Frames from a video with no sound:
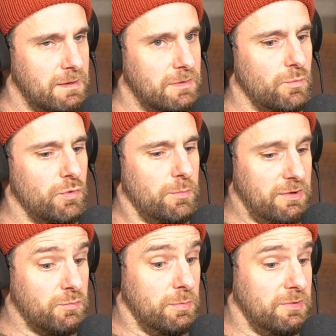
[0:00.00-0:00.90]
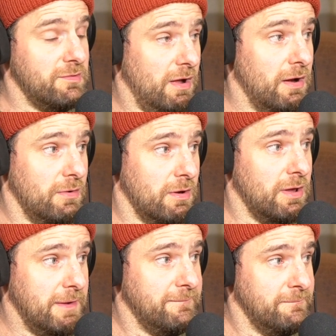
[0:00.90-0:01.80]
The wheelbase will be slightly longer.
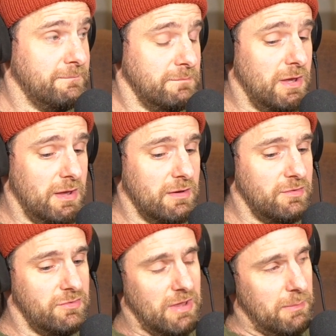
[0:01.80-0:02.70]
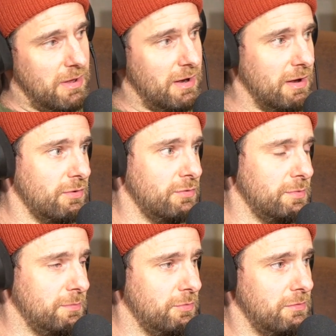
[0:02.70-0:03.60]
Yeah, because same head angle
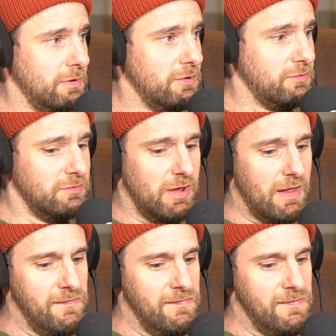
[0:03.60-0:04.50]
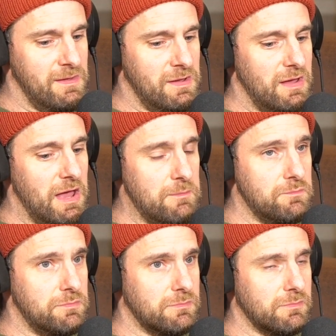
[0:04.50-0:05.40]
but more reach. Yeah.
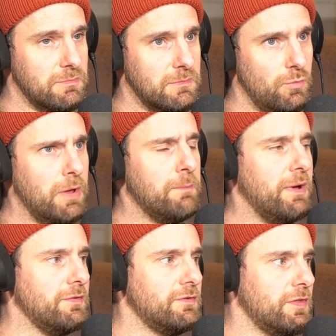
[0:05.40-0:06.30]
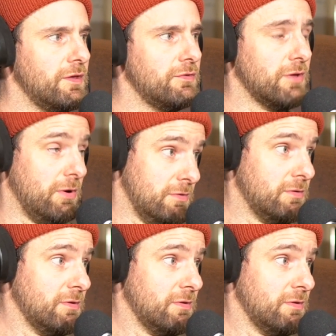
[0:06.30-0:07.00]
What impact did they go on?